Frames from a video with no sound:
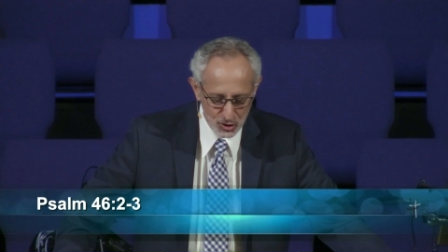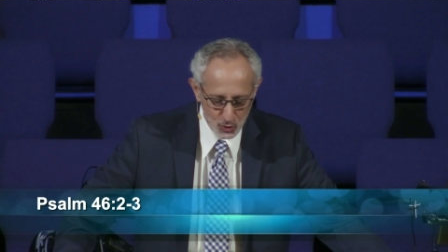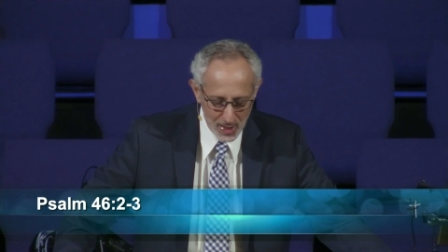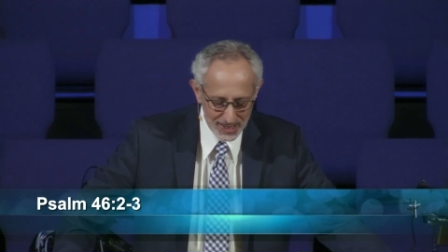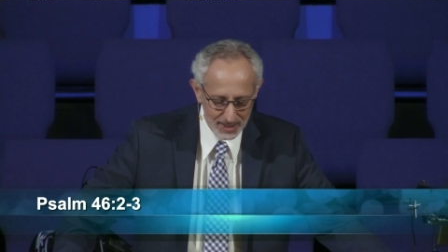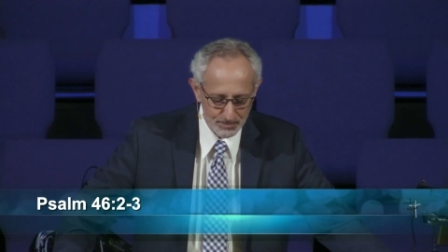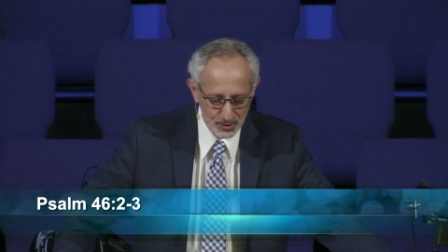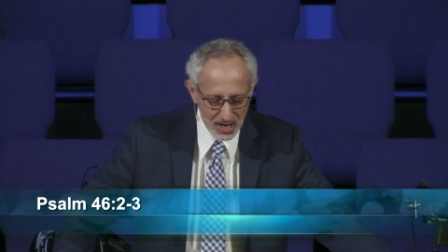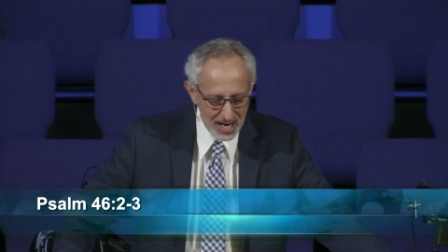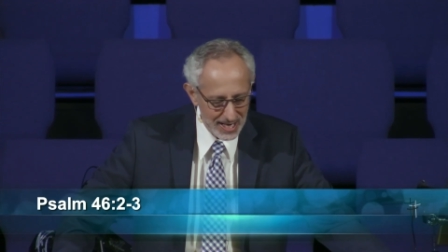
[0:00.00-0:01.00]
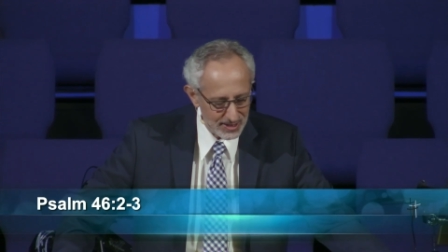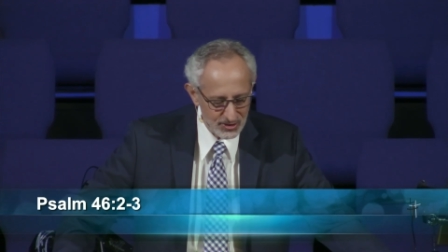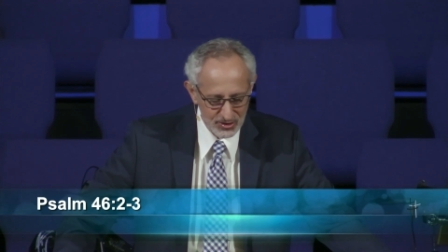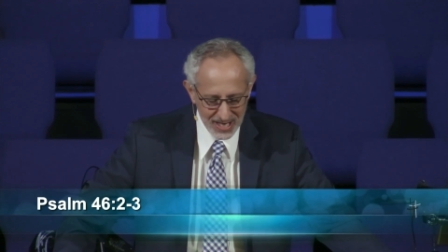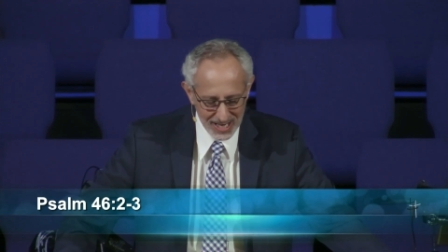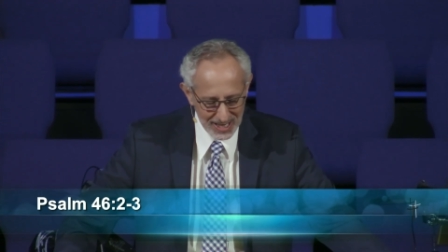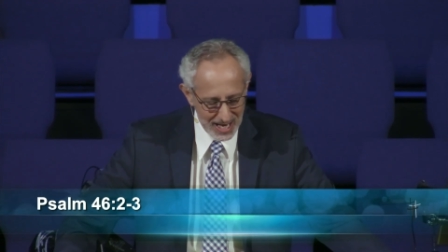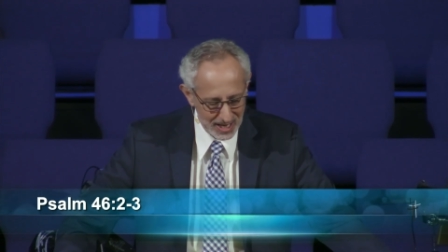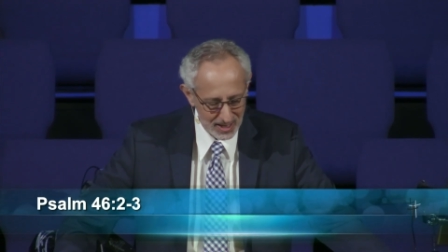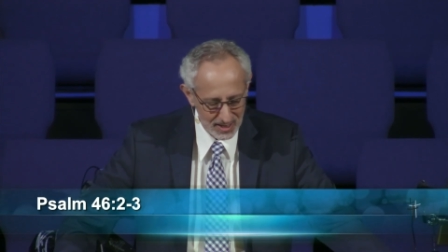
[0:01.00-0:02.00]
its swelling pride,
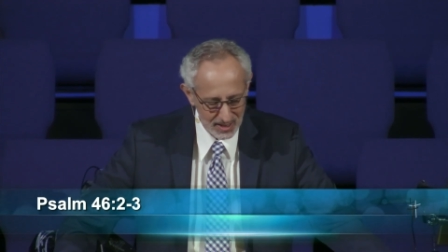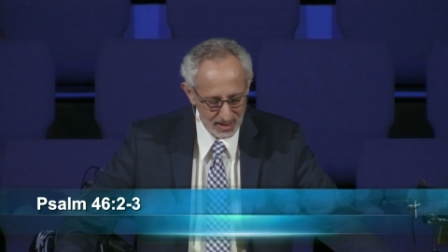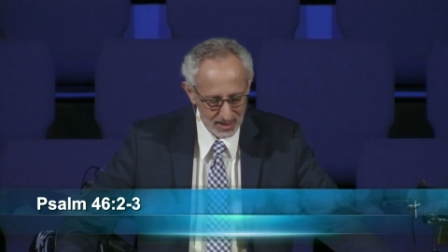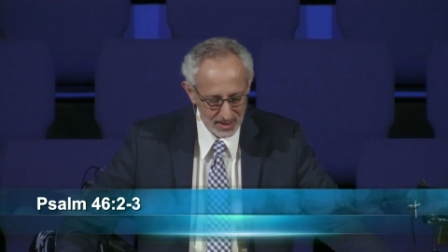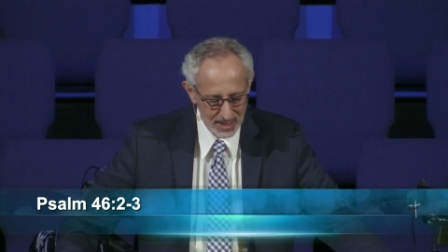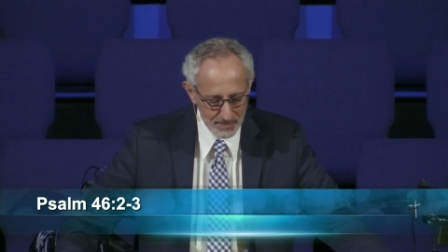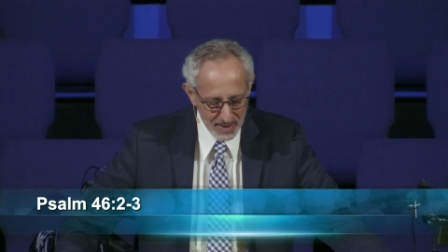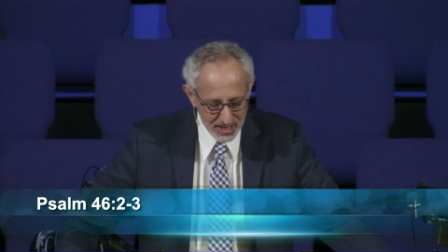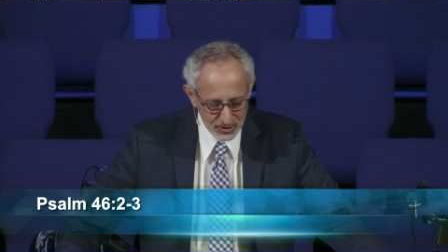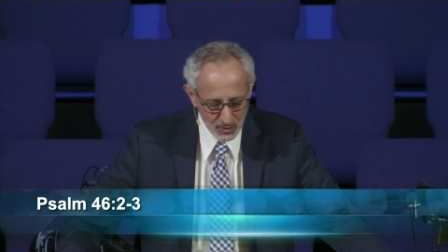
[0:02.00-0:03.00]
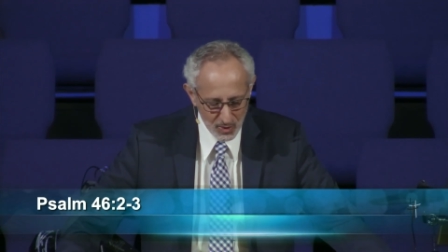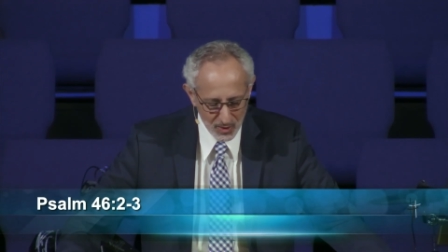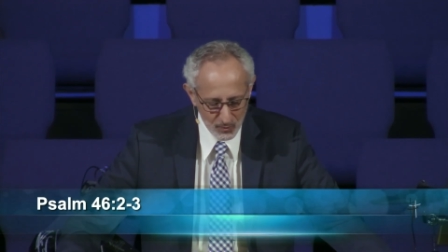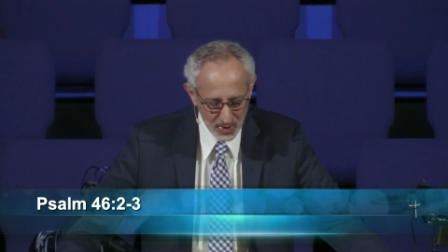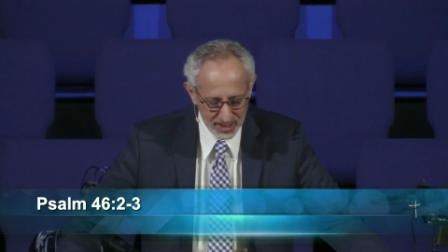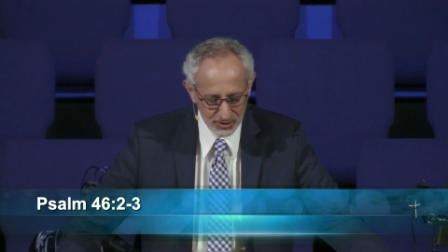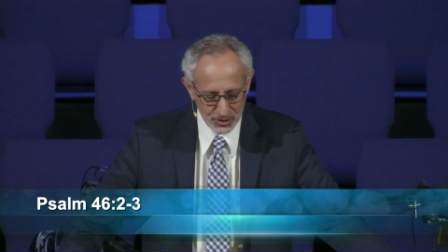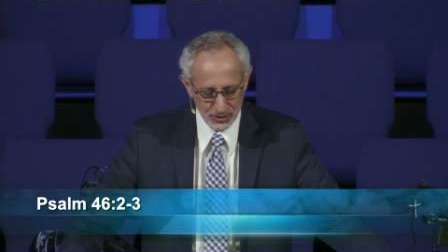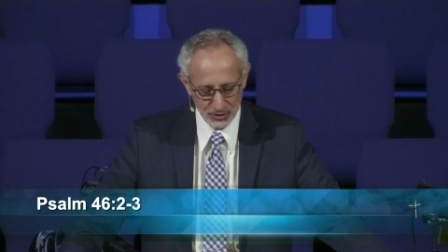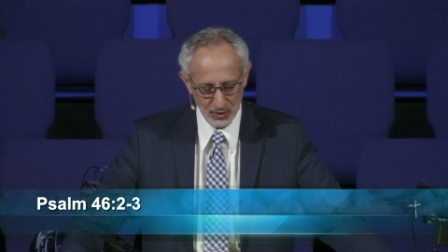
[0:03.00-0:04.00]
Selah. Now, based on what, what
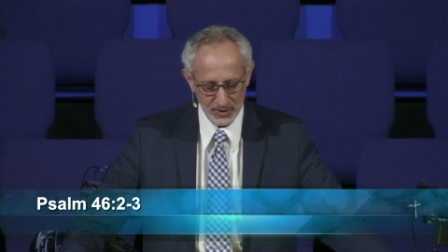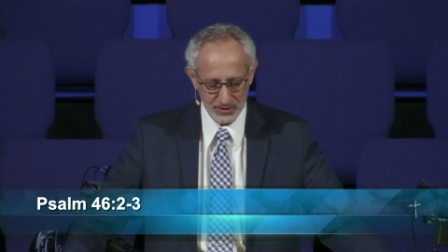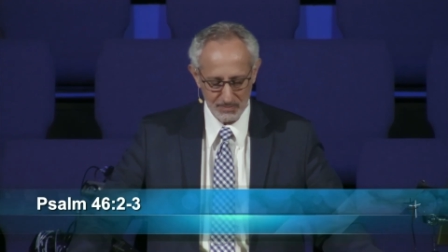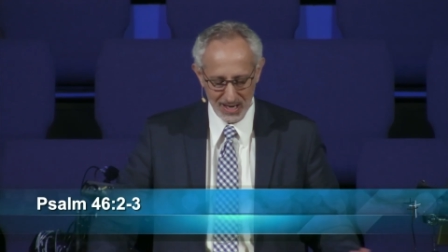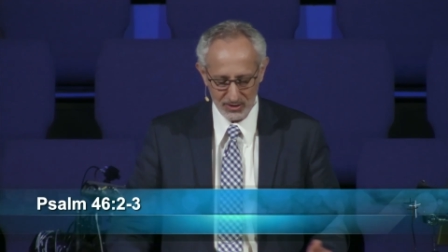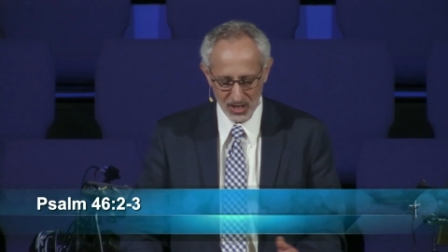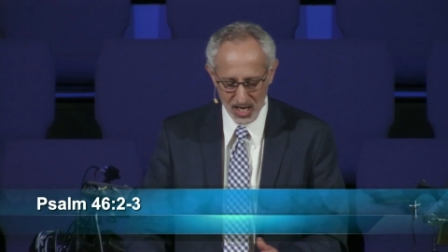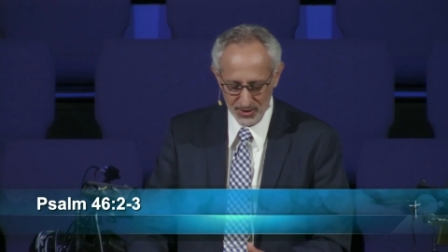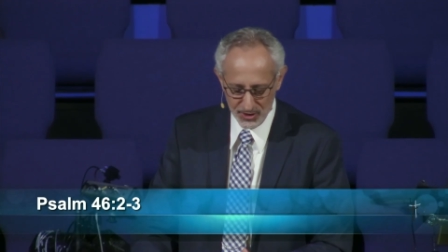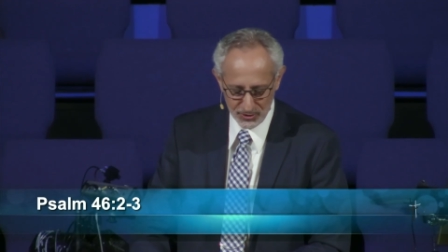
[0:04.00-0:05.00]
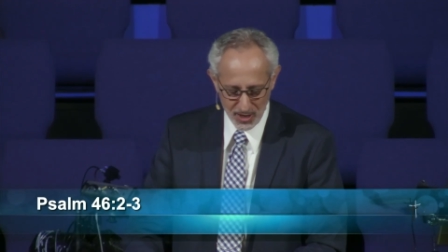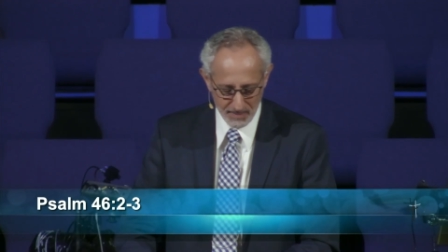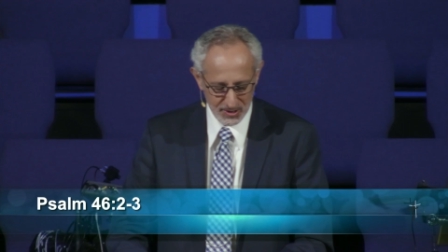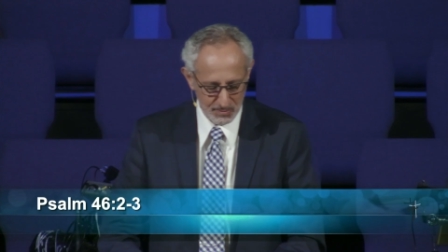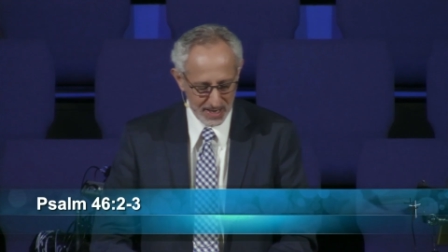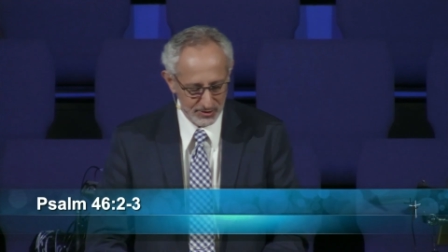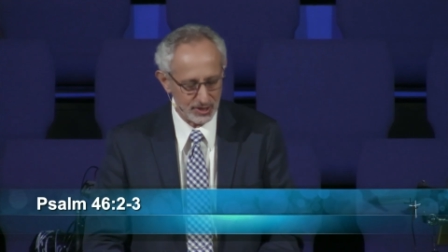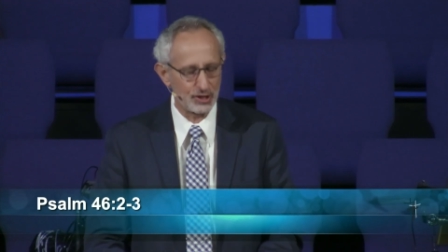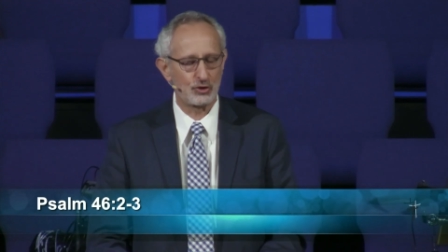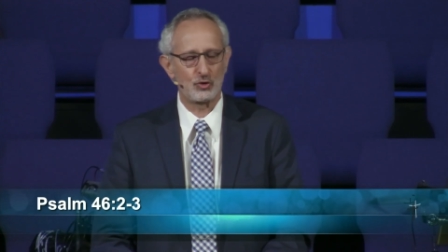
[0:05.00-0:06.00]
he's just told us about God, the psalmist
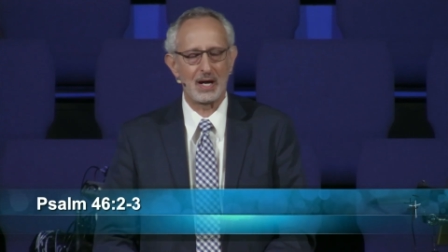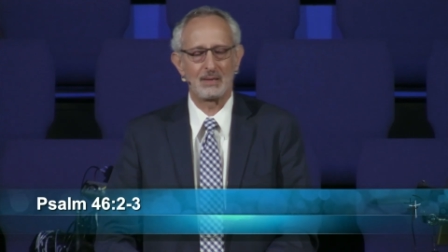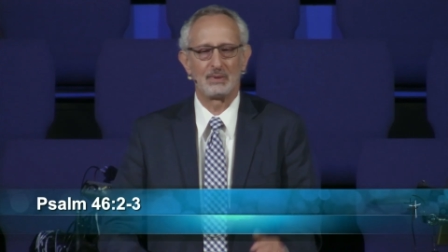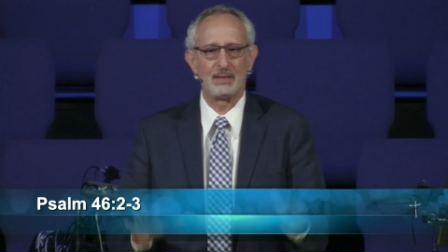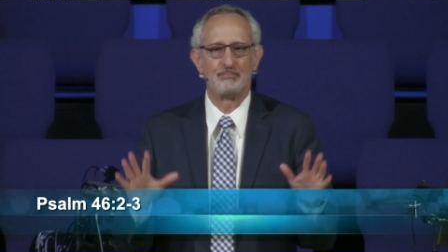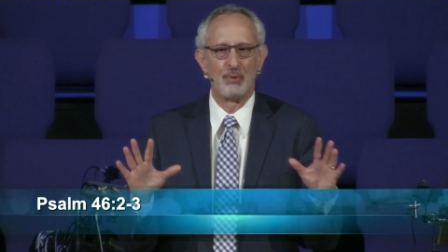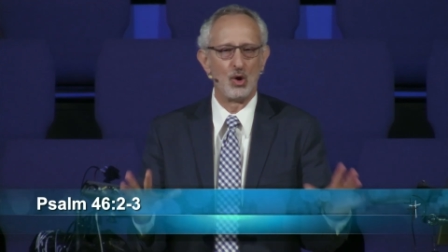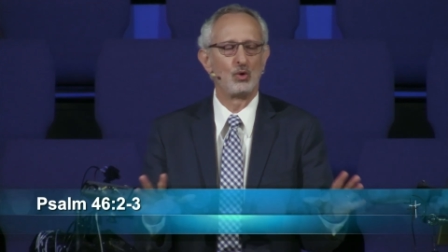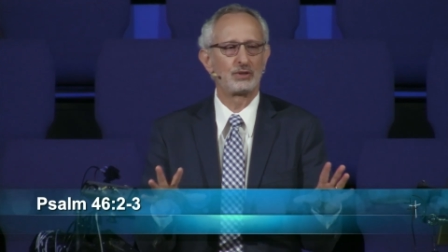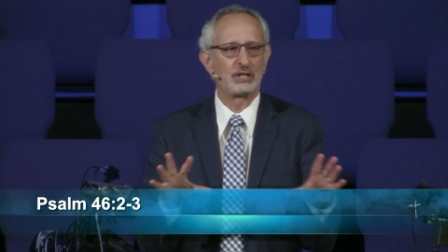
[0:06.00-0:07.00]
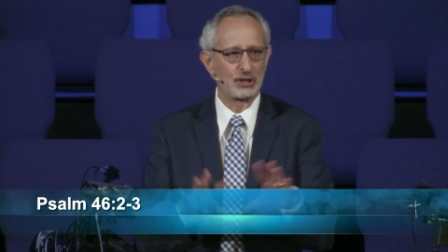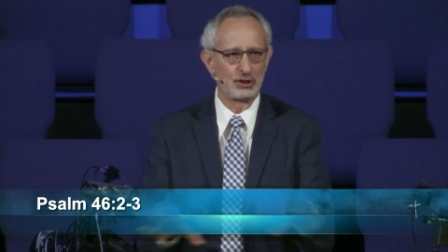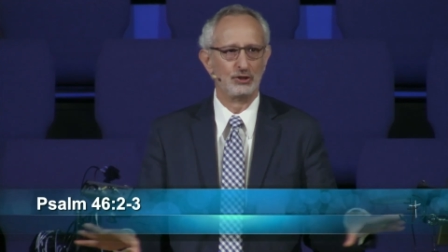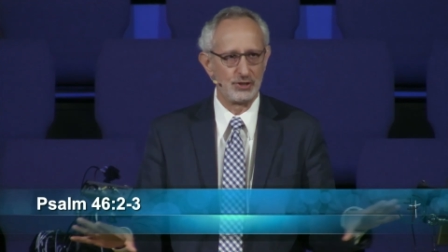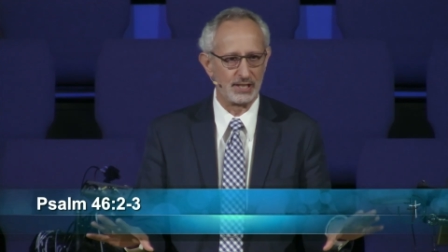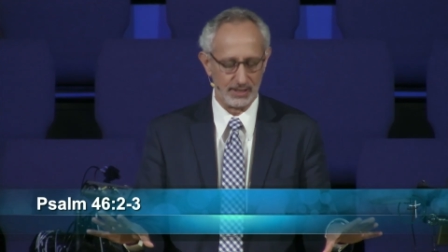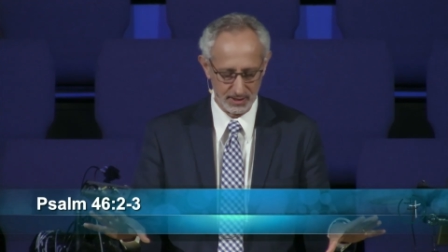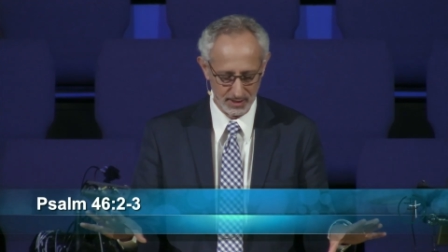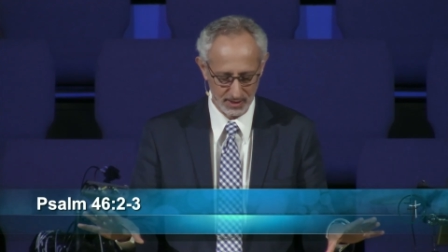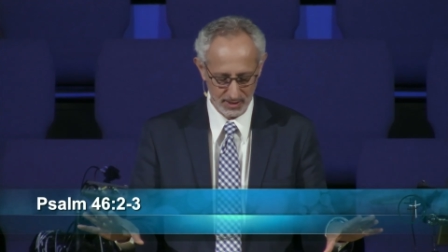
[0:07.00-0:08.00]
makes an incredibly bold conclusion.